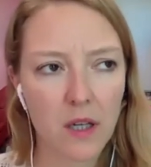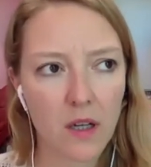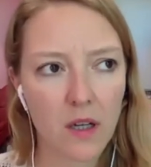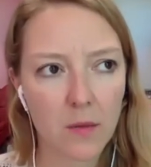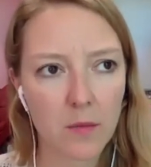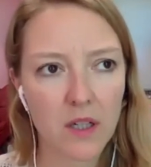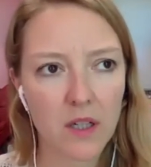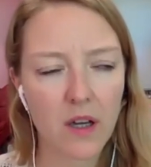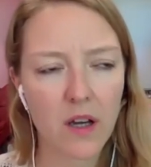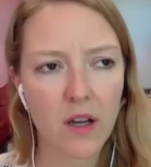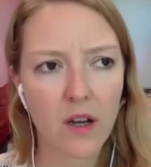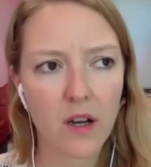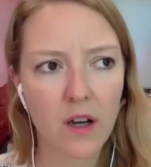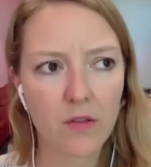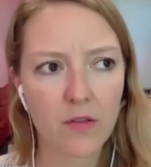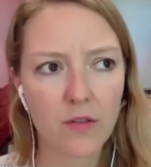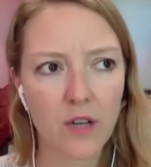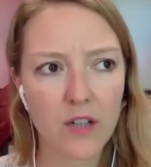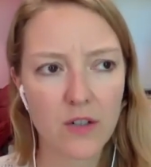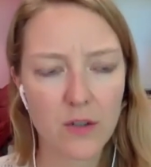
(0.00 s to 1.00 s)
I mean, I
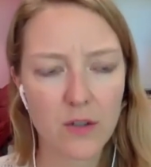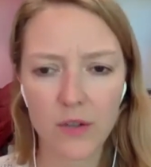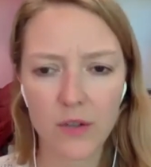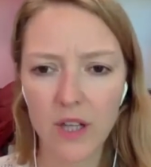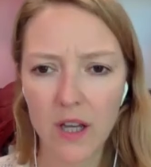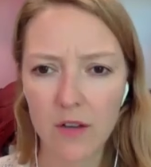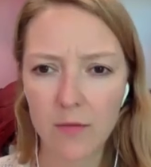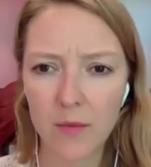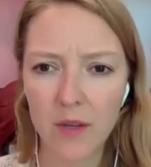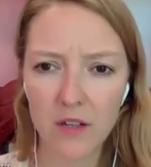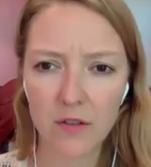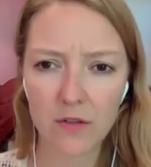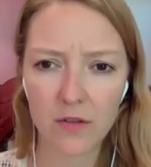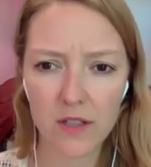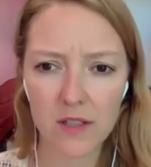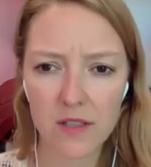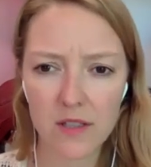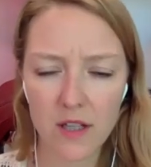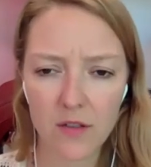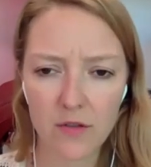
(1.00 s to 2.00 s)
don't really have many
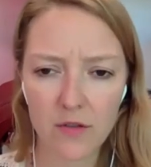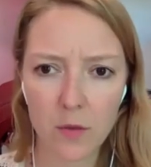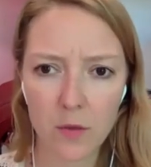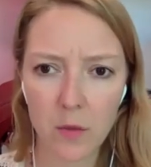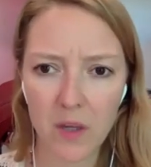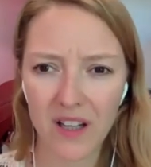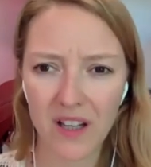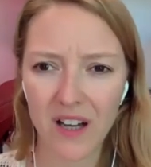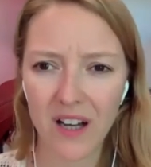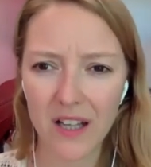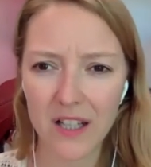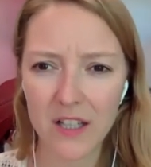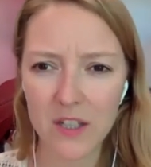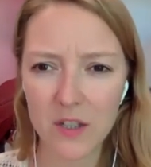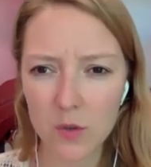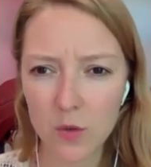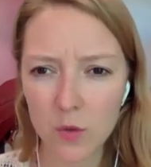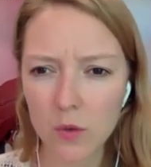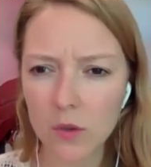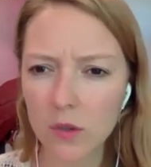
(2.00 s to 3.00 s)
friends left from like high
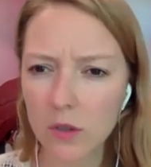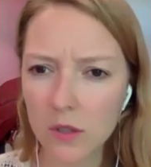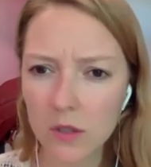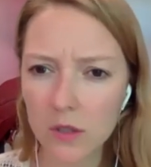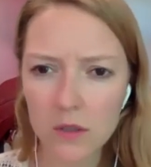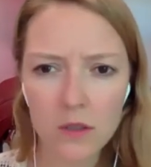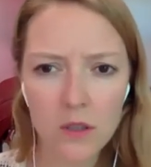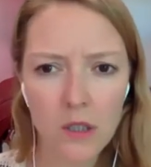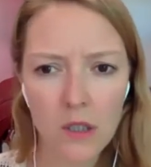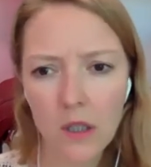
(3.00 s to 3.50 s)
school